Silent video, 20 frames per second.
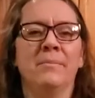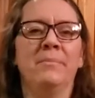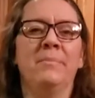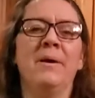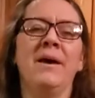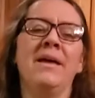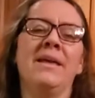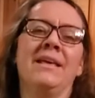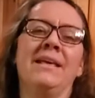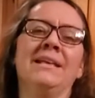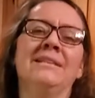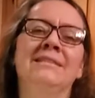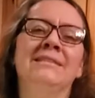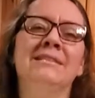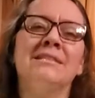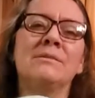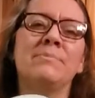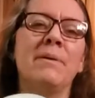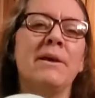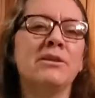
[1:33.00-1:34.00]
night. But it's a
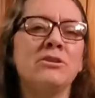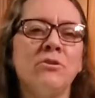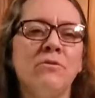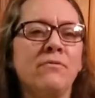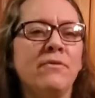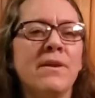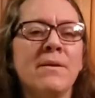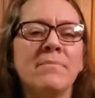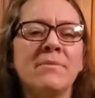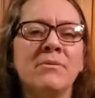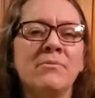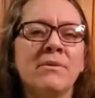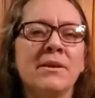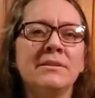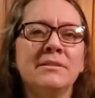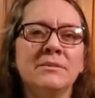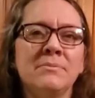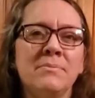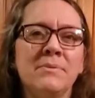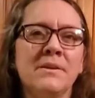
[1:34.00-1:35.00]
special family
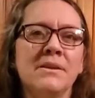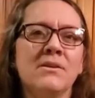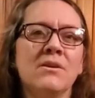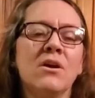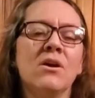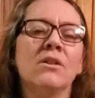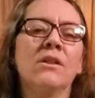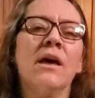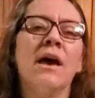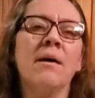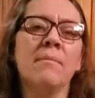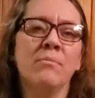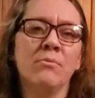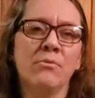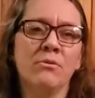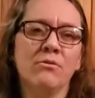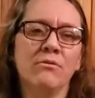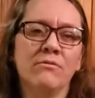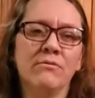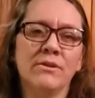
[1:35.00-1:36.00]
recipe called hot
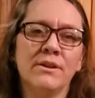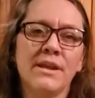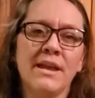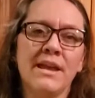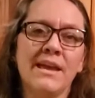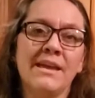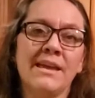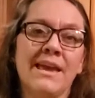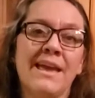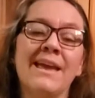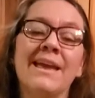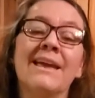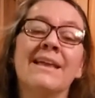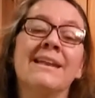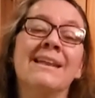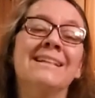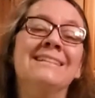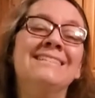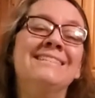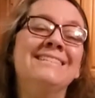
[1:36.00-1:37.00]
pour-over cake, and
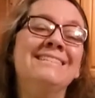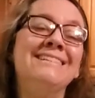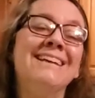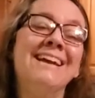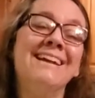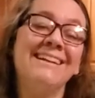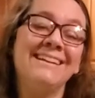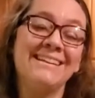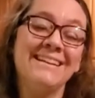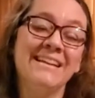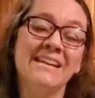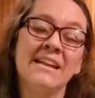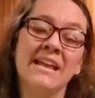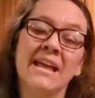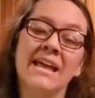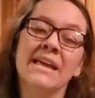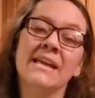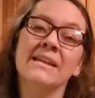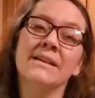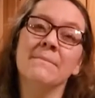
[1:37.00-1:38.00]
it's decadent
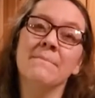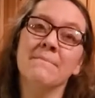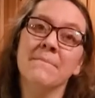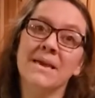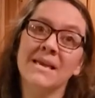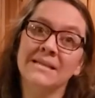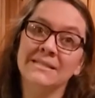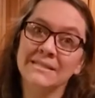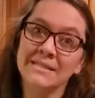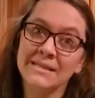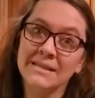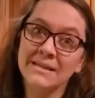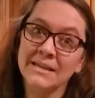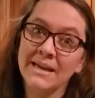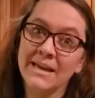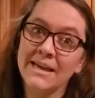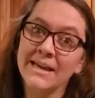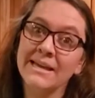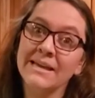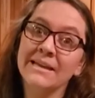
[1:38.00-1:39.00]
and amazing,
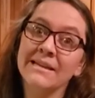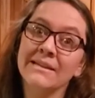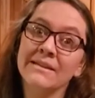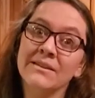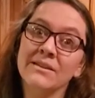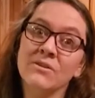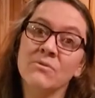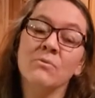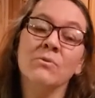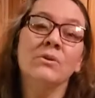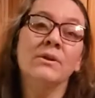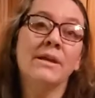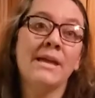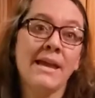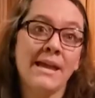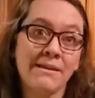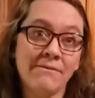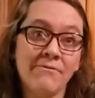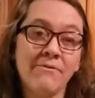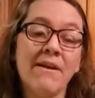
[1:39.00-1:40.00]
and you will
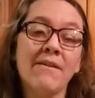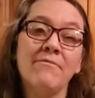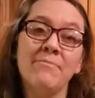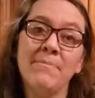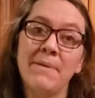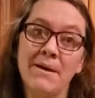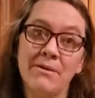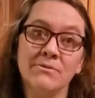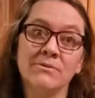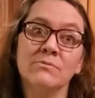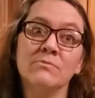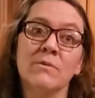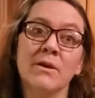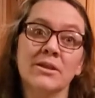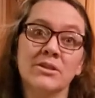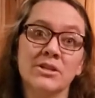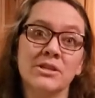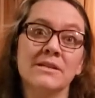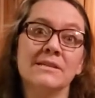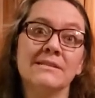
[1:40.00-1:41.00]
gain five pounds
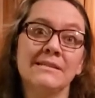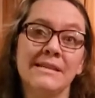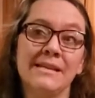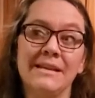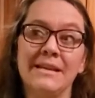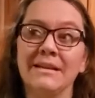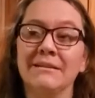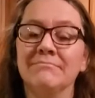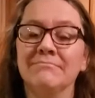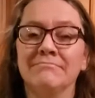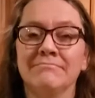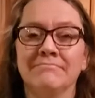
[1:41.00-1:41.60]
watching us eat it.